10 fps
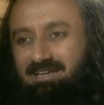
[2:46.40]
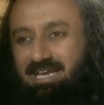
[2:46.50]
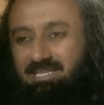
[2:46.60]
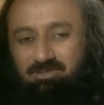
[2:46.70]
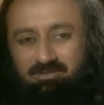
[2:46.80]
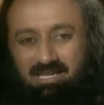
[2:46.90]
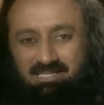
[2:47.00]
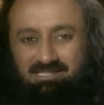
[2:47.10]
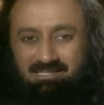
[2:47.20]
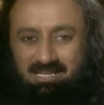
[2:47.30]

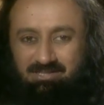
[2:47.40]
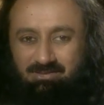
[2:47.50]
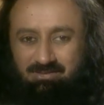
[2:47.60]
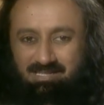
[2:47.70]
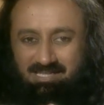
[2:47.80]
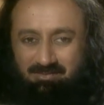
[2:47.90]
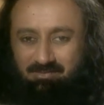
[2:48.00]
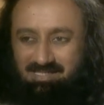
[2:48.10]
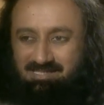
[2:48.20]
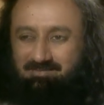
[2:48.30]
Education has to
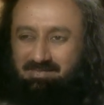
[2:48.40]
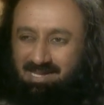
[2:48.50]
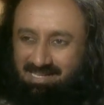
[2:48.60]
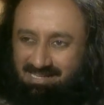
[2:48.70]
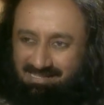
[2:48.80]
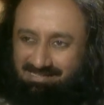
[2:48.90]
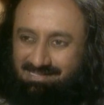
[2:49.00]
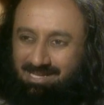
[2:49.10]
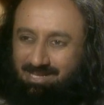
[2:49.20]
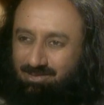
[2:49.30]
keep the smile and
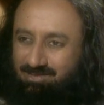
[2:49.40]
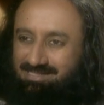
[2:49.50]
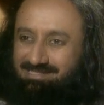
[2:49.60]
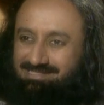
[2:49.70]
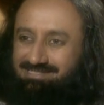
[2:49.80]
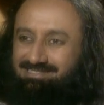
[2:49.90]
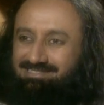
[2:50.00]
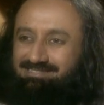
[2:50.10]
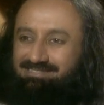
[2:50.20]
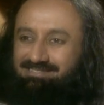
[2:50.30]
the innocence,
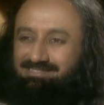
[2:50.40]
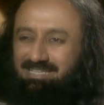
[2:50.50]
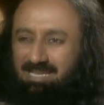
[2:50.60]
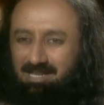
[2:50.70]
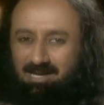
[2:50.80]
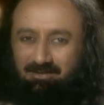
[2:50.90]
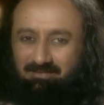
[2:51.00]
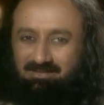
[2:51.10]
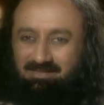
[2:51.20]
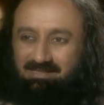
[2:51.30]
the
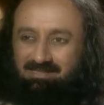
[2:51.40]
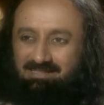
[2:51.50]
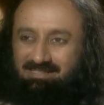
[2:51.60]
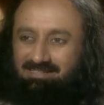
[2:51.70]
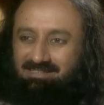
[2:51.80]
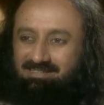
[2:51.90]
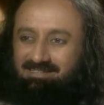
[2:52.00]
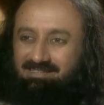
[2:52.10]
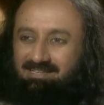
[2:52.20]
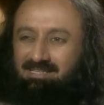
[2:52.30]
love
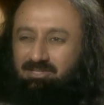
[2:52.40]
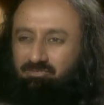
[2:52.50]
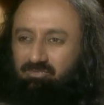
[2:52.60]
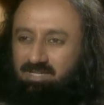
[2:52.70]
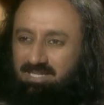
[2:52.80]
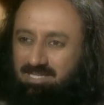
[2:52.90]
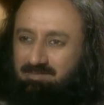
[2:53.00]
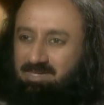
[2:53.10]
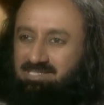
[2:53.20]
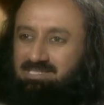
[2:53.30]
and the
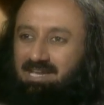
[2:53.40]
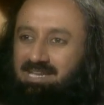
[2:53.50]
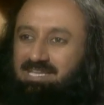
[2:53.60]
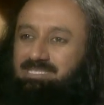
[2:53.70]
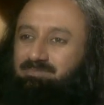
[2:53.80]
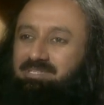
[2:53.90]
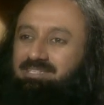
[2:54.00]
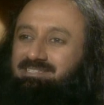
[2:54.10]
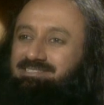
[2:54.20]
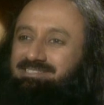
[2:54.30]
freedom a child
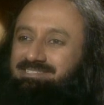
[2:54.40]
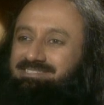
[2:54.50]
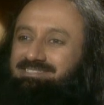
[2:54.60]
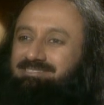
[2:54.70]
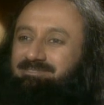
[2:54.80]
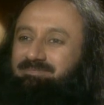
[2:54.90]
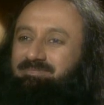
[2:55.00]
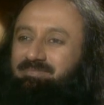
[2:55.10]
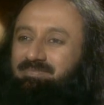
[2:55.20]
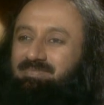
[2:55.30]
experiences.
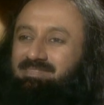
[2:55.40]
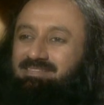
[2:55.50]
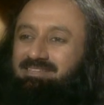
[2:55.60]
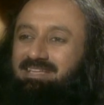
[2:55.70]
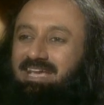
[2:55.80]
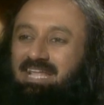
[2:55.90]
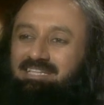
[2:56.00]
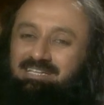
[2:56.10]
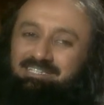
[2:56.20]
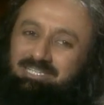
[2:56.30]
And
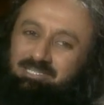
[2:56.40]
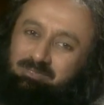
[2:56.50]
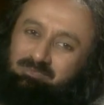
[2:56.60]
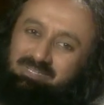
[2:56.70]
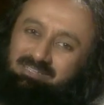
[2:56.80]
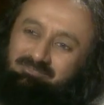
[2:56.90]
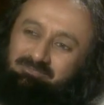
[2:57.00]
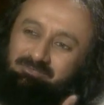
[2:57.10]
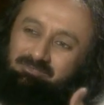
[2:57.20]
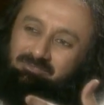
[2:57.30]
that need to be
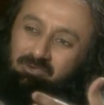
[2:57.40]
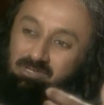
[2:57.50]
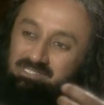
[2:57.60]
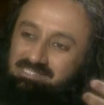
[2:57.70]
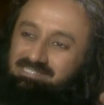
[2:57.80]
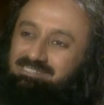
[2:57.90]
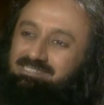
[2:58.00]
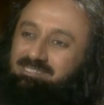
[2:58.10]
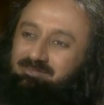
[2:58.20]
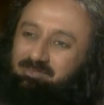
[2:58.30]

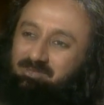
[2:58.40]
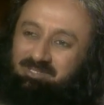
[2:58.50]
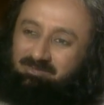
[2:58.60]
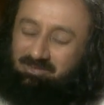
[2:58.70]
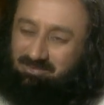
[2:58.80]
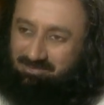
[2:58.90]
fostered more and more.